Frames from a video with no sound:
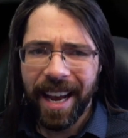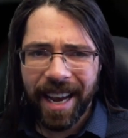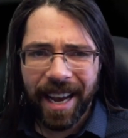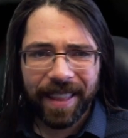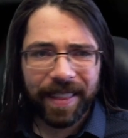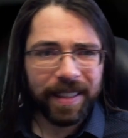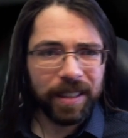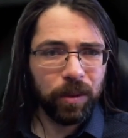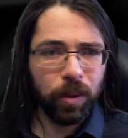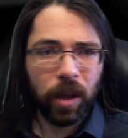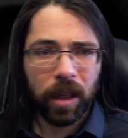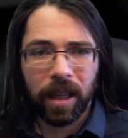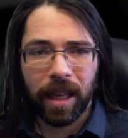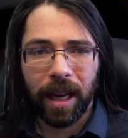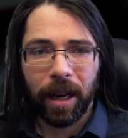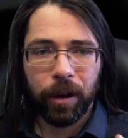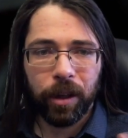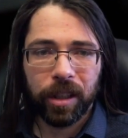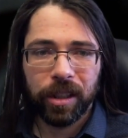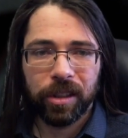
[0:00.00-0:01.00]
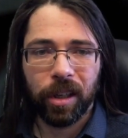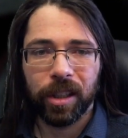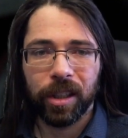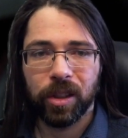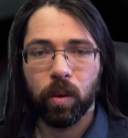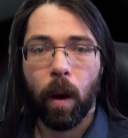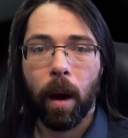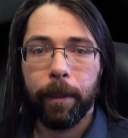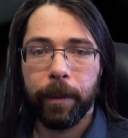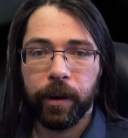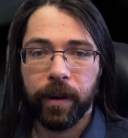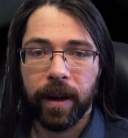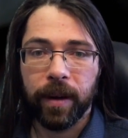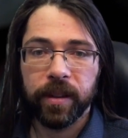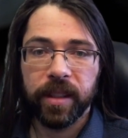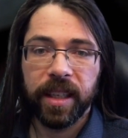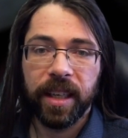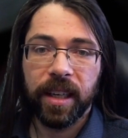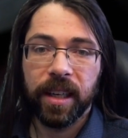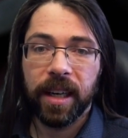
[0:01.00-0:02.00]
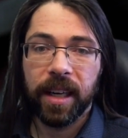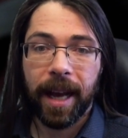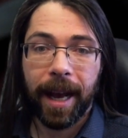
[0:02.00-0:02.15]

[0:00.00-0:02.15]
and this will allow you to start swapping around gear